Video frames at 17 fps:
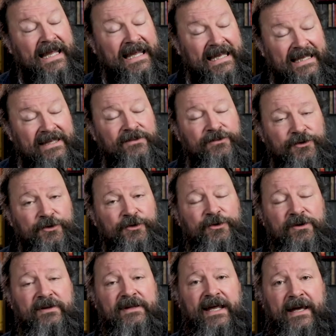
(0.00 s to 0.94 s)
It
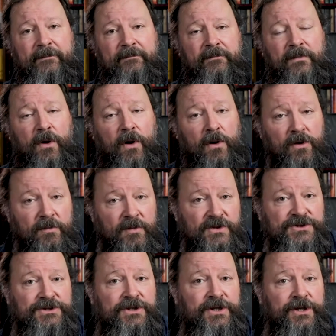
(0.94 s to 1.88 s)
took them
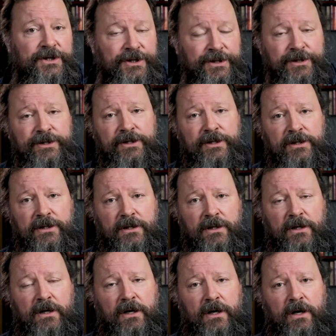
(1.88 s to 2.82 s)
almost a year
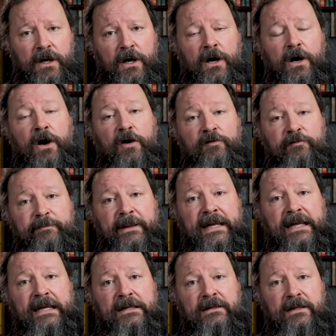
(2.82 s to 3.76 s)
of
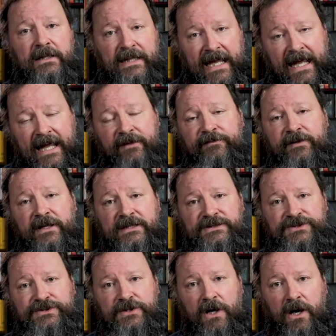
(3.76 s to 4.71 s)
being the
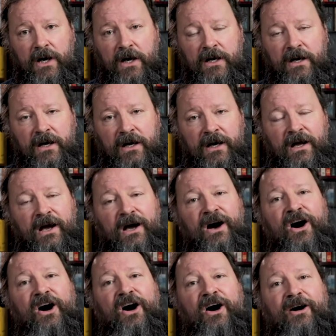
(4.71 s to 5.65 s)
laughingstock
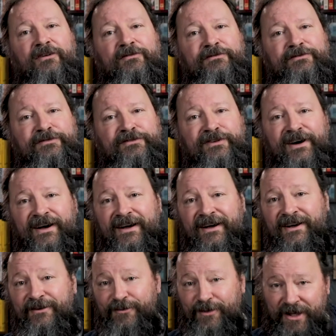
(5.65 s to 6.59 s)
of
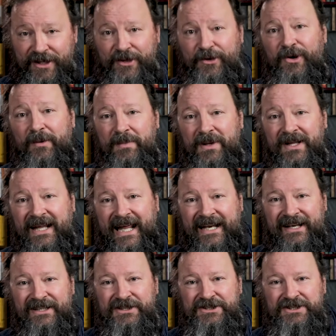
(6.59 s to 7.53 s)
renewable
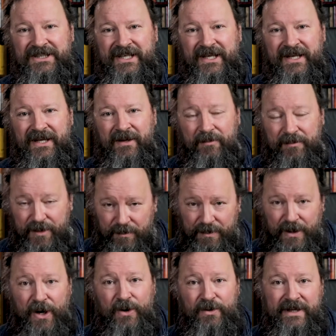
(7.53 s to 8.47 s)
energy
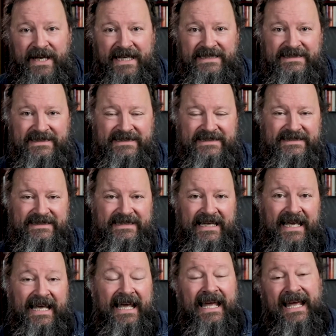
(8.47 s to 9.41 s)
proponents
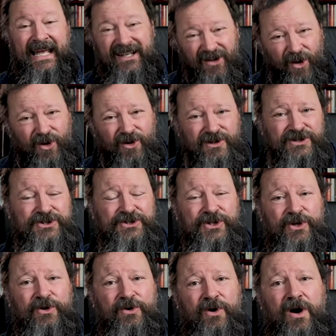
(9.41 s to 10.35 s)
and
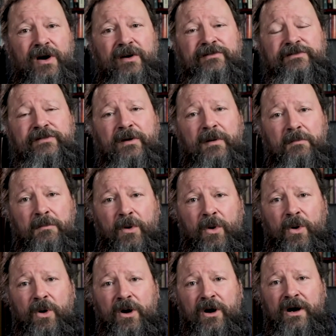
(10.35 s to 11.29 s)
also of
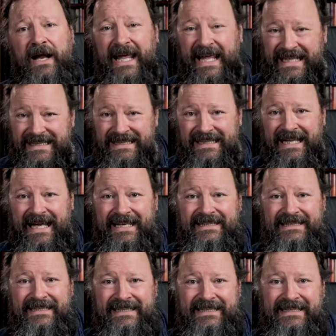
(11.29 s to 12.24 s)
more
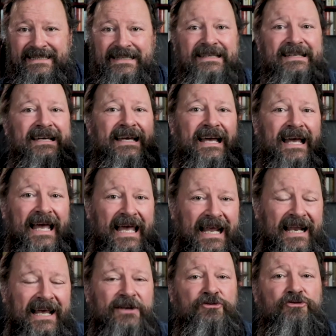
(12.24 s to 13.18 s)
enlightened
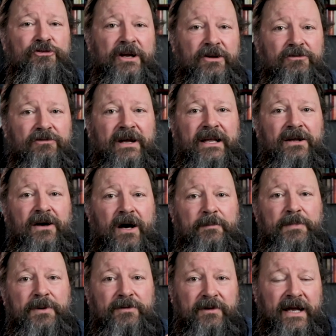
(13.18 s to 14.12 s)
electric grid
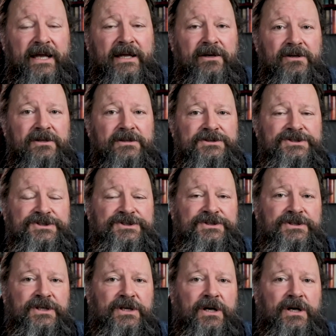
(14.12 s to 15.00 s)
operators